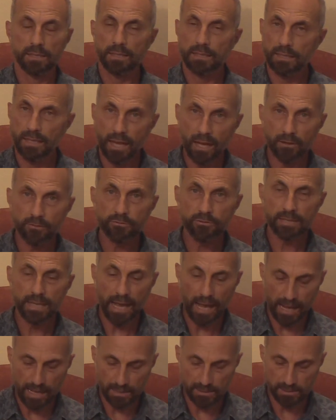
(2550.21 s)
in every
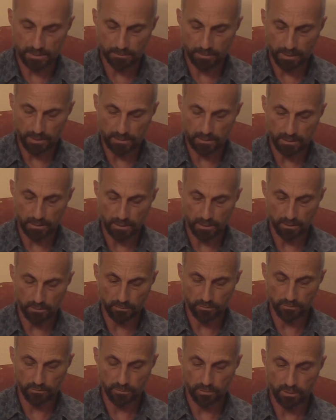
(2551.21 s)
aspect
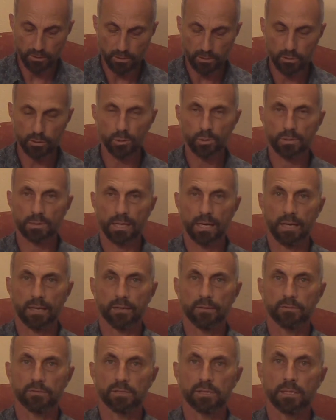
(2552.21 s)
of your
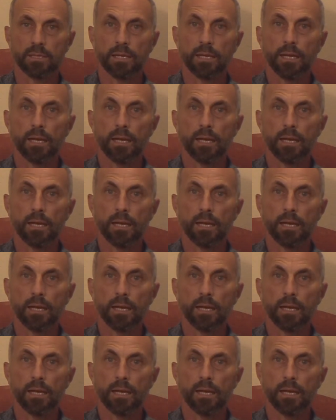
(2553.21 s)
lives.